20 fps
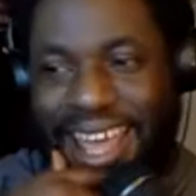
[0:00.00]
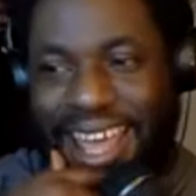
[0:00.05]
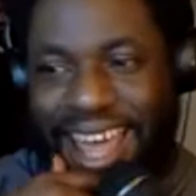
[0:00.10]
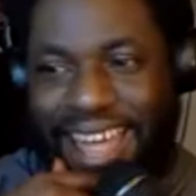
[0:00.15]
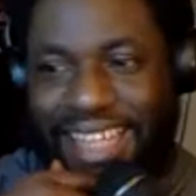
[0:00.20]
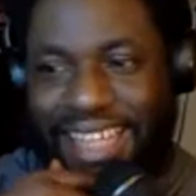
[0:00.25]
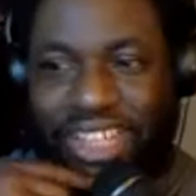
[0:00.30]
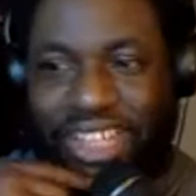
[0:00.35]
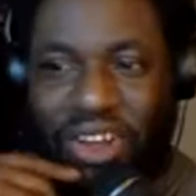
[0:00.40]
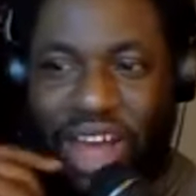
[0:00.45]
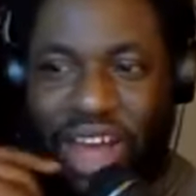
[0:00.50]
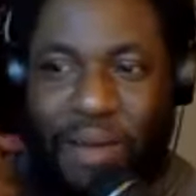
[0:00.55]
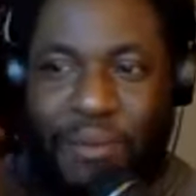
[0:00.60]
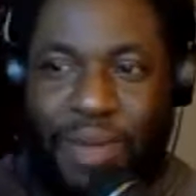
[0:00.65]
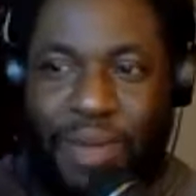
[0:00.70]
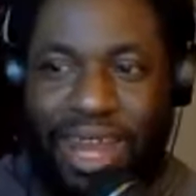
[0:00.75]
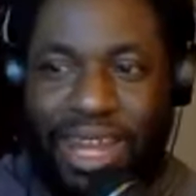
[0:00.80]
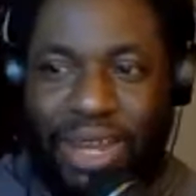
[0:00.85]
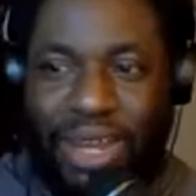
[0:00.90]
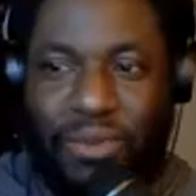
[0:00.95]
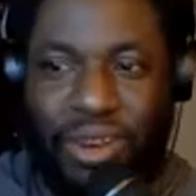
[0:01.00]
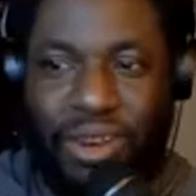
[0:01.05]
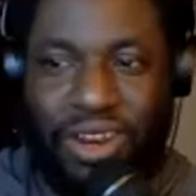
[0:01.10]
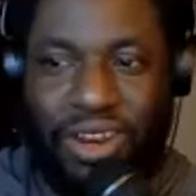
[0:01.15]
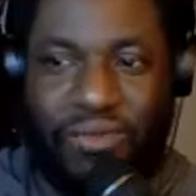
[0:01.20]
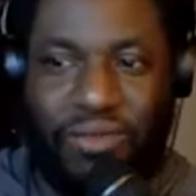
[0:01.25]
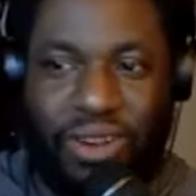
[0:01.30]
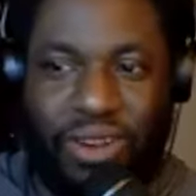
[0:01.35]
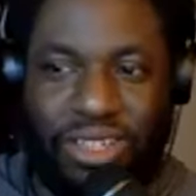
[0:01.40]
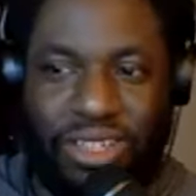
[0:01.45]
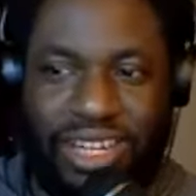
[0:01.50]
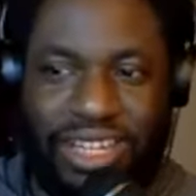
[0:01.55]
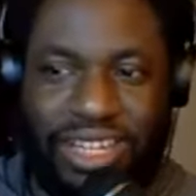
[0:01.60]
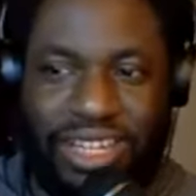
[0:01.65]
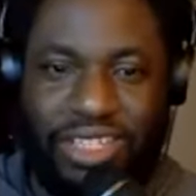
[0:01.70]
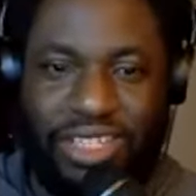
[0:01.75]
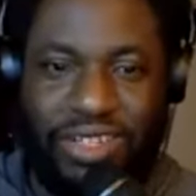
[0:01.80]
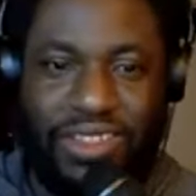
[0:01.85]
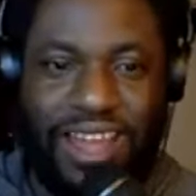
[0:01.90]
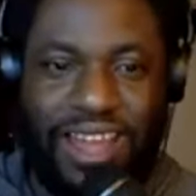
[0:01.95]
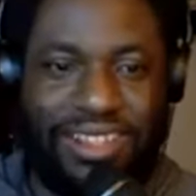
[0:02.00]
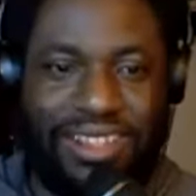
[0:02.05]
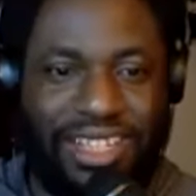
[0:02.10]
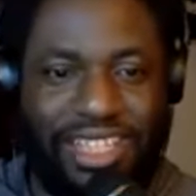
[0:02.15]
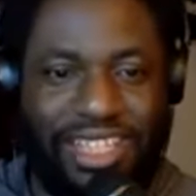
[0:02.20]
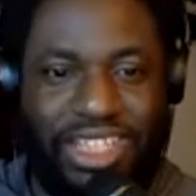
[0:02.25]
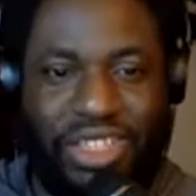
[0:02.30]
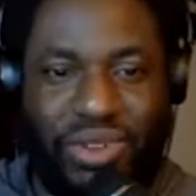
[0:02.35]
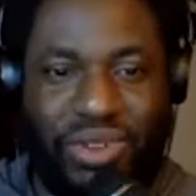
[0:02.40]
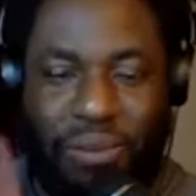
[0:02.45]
And so I'm at Liberty University in 2002.